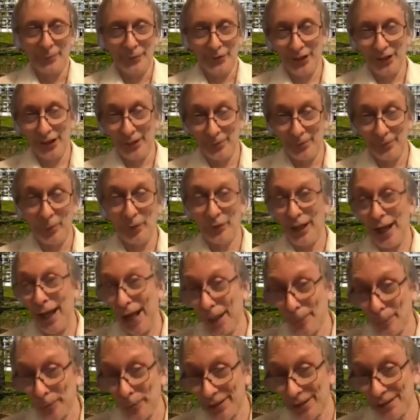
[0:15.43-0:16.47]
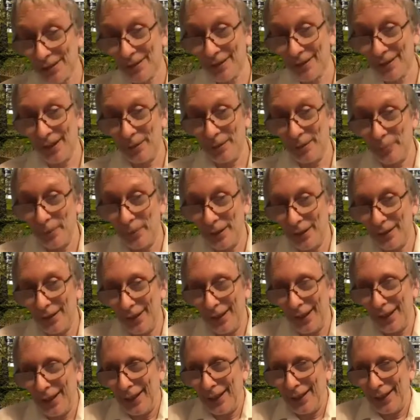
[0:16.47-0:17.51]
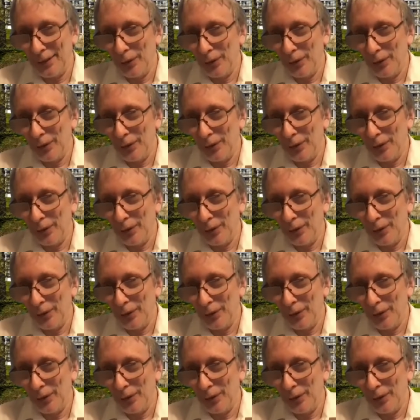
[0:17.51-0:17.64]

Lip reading: So what happens to them in